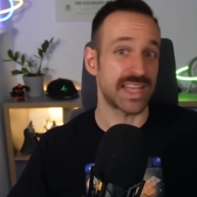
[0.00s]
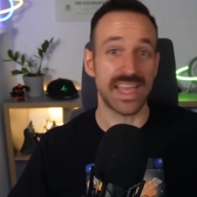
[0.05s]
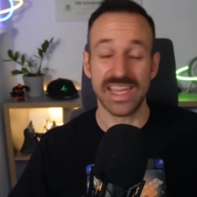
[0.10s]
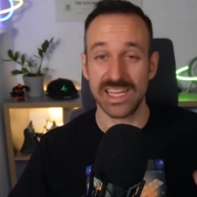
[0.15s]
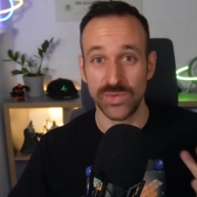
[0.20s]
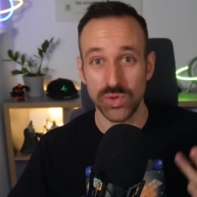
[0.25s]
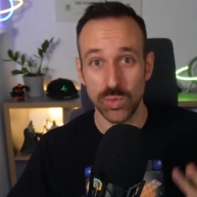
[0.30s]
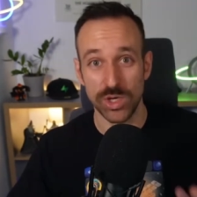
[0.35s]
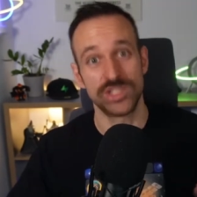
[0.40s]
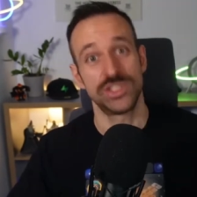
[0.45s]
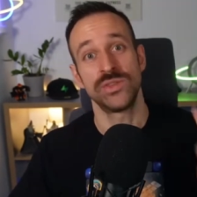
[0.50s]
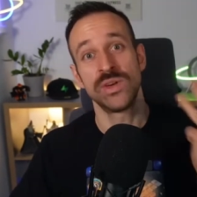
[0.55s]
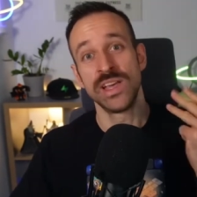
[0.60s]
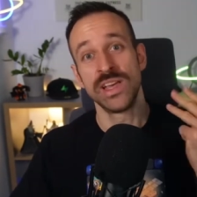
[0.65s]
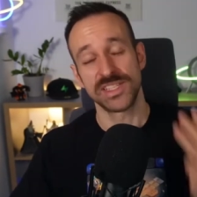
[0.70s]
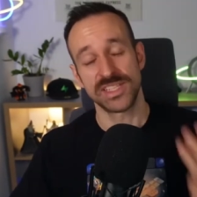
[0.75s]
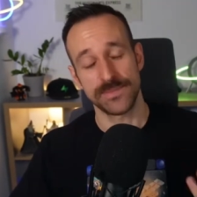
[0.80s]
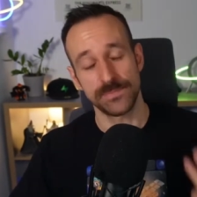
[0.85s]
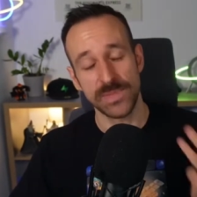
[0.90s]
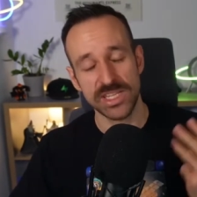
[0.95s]
And if you want to
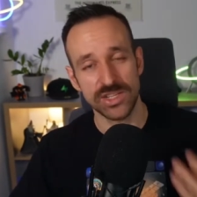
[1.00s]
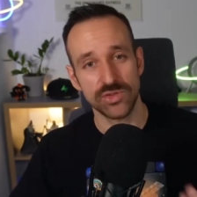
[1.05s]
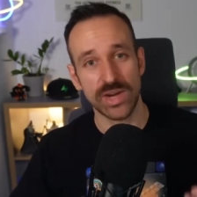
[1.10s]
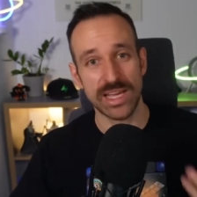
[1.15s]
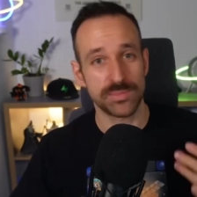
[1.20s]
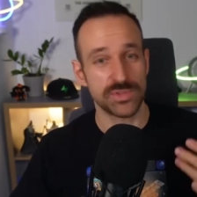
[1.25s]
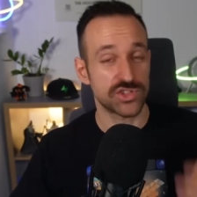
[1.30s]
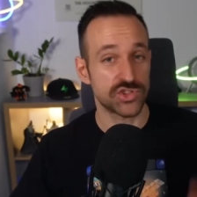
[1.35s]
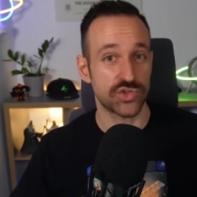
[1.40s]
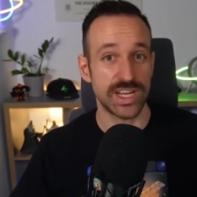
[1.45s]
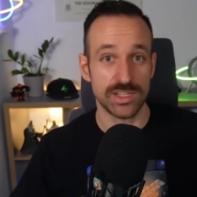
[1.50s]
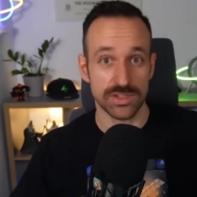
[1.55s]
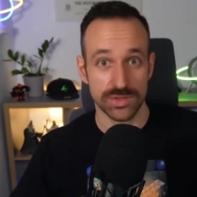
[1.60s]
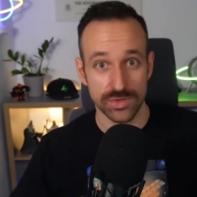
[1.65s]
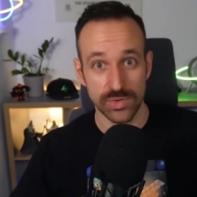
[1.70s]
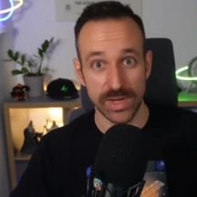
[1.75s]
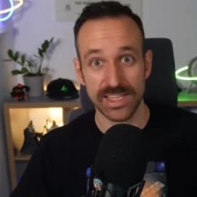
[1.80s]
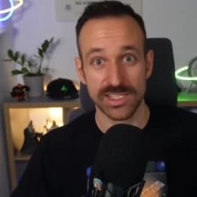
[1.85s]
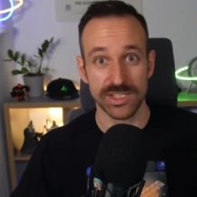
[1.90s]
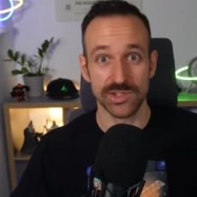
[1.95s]
submit your app straight
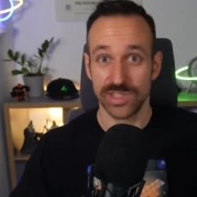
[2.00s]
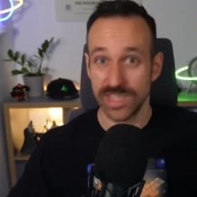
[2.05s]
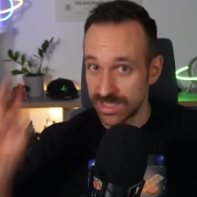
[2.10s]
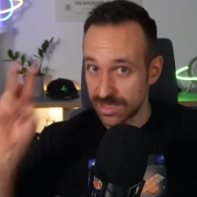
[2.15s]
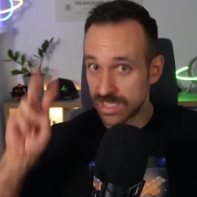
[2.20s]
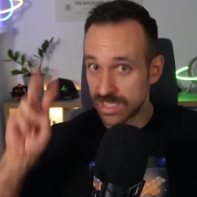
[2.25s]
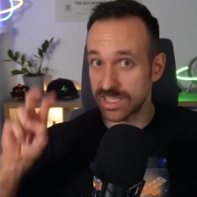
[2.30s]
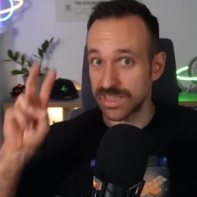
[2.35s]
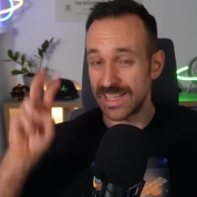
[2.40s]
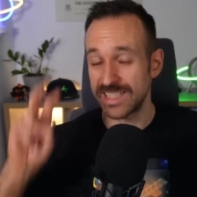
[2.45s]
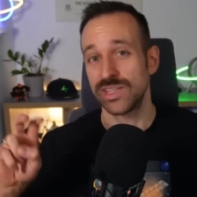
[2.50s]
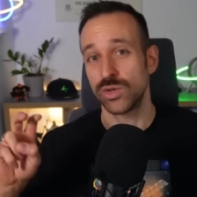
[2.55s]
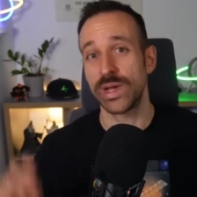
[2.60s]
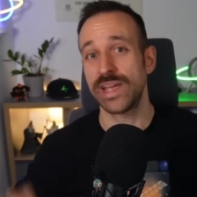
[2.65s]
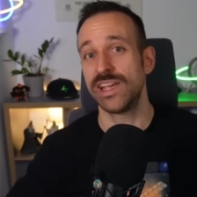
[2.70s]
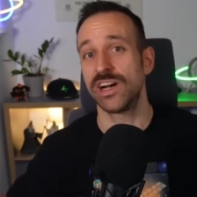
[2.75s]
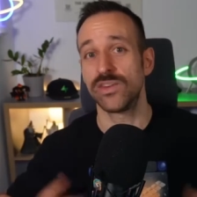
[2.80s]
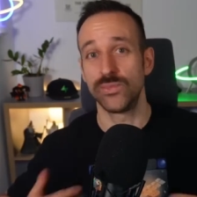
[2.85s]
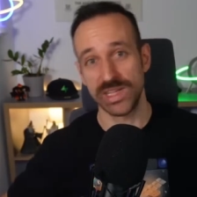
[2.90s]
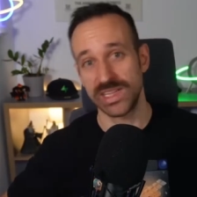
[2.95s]
through Xcode, the classic
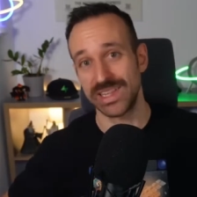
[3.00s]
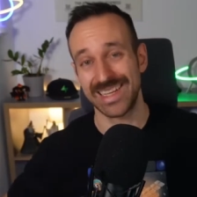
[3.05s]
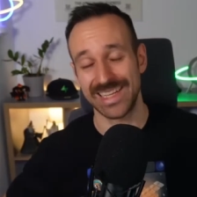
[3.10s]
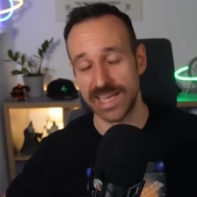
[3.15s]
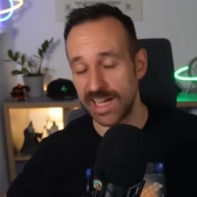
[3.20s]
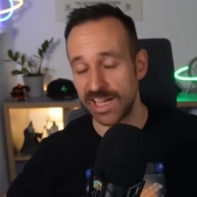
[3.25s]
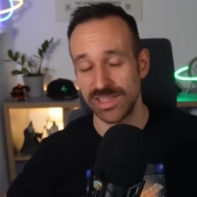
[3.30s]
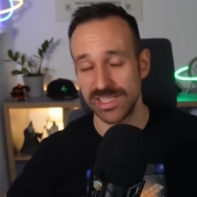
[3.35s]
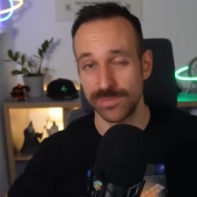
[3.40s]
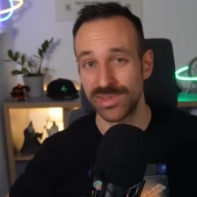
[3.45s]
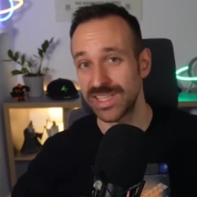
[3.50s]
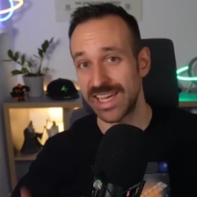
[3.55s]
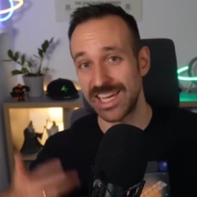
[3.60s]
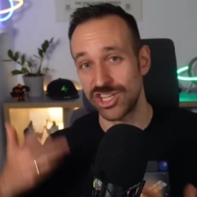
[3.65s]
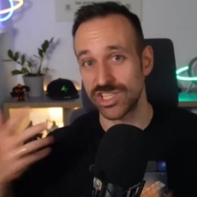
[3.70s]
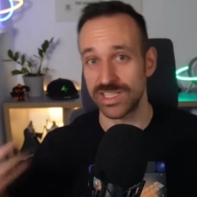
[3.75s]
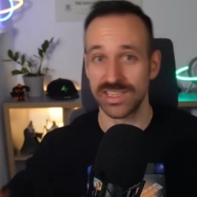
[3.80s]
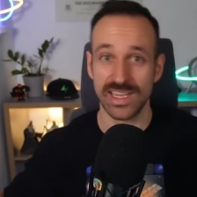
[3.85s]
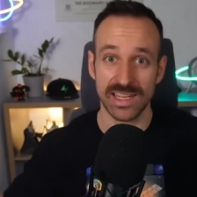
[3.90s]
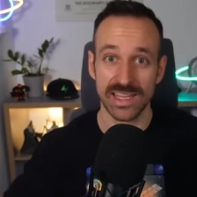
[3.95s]
way of building an iOS
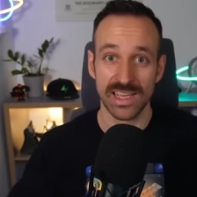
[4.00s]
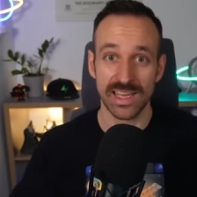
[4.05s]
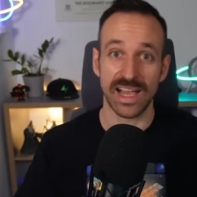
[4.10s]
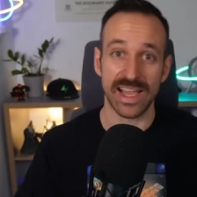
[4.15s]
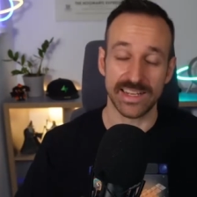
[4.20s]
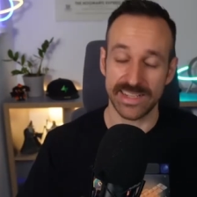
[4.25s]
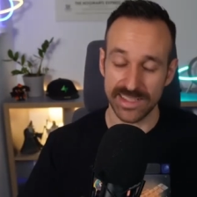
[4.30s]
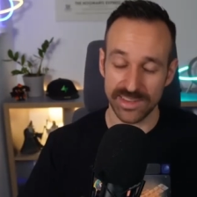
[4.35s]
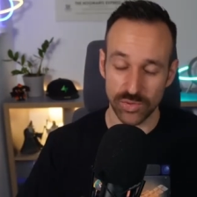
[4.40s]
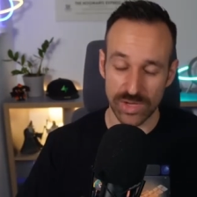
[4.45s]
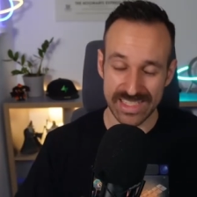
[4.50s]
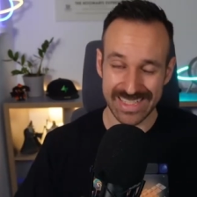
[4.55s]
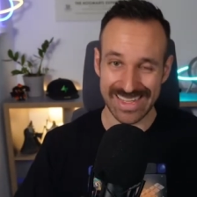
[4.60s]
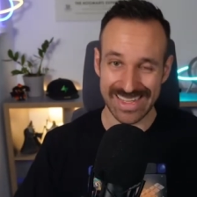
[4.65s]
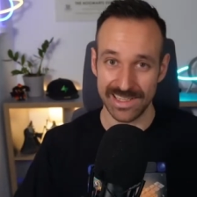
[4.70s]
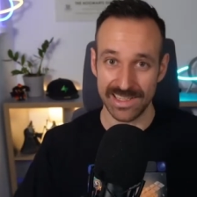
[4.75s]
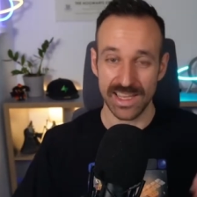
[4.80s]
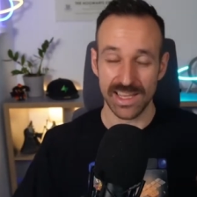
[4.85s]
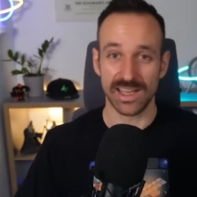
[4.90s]
application and then handling the rest in